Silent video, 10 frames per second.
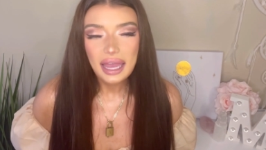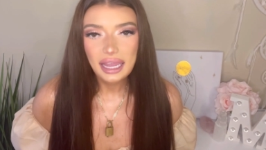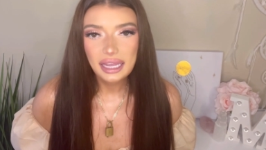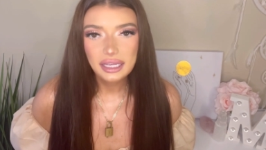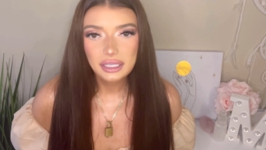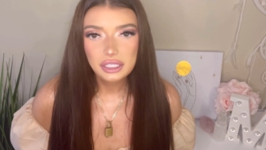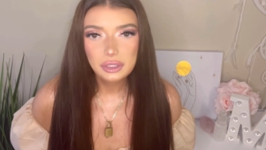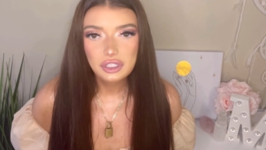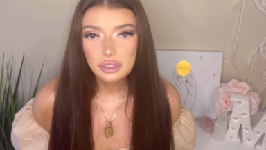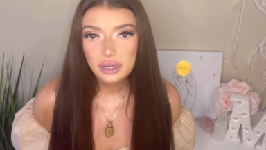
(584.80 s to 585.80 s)
and
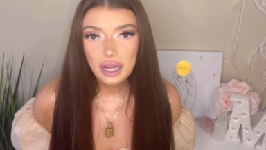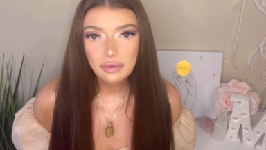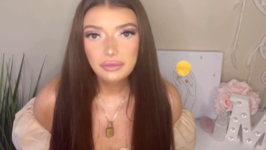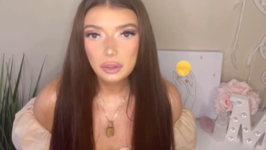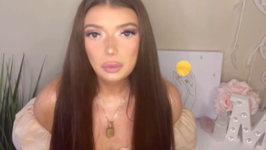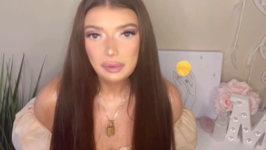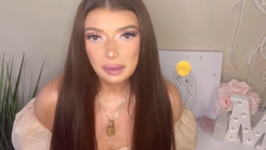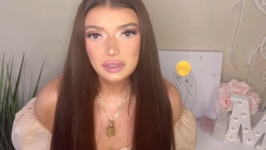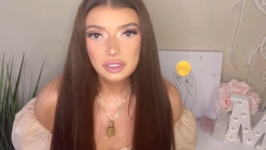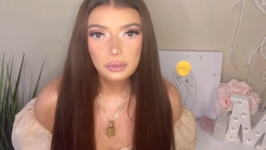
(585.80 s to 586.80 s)
soon enough, you will be
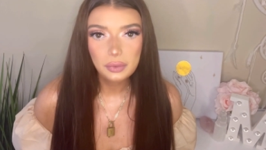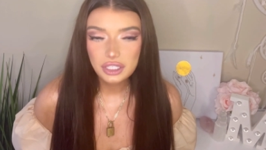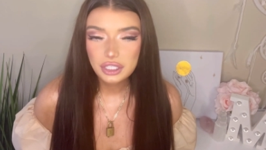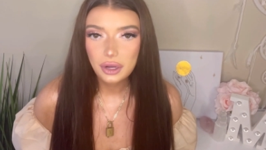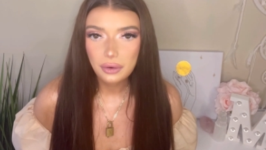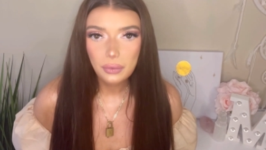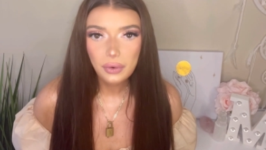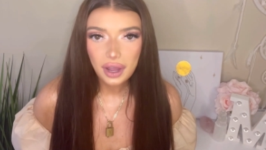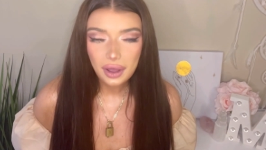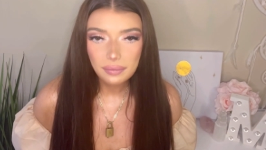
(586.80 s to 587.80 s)
able to read your own
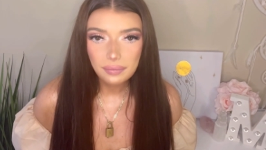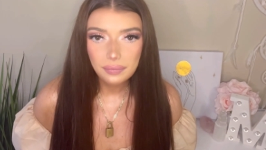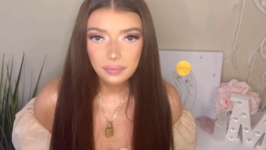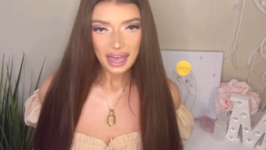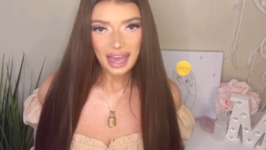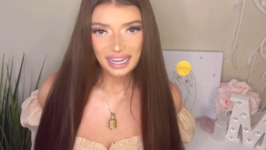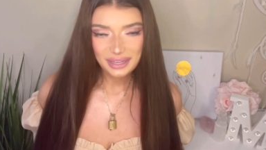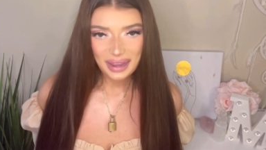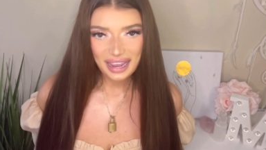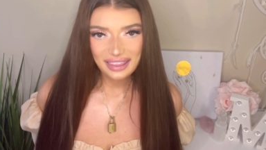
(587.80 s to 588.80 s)
aura.
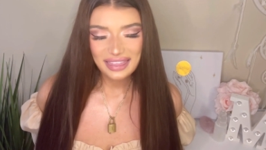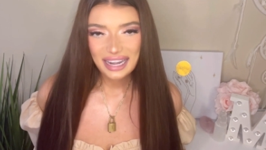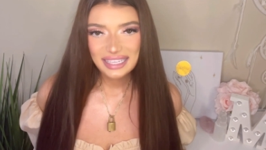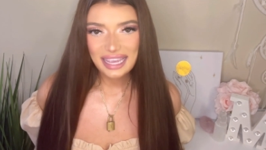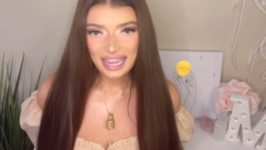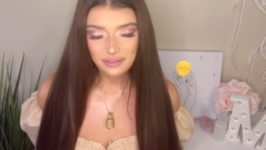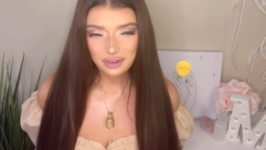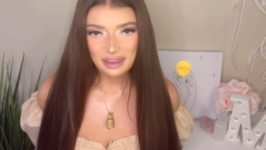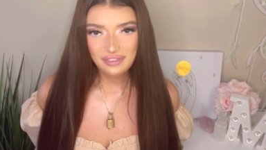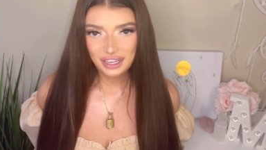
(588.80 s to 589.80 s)
Anyway, that is it for
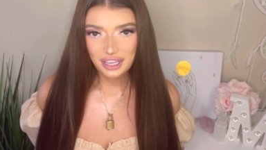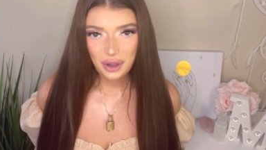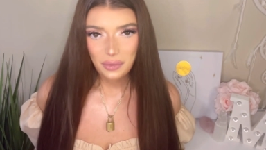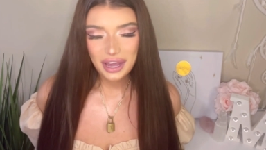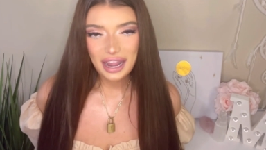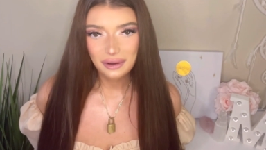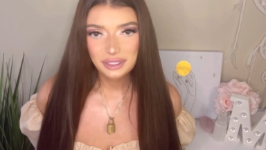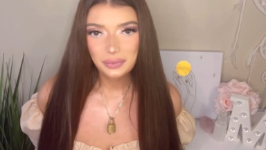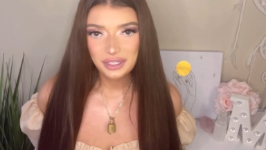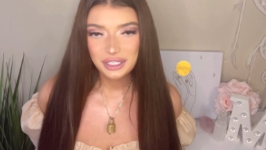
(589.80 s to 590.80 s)
my video on how
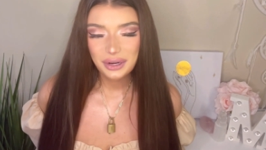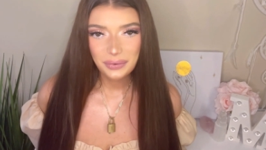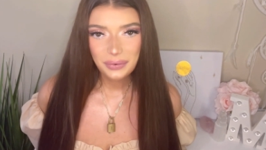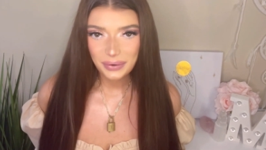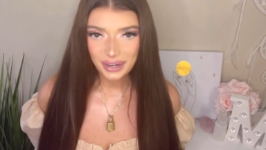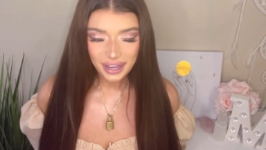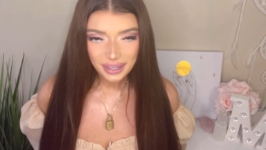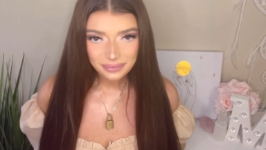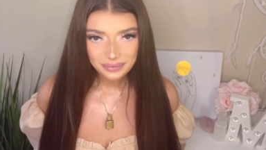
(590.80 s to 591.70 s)
to read your own aura.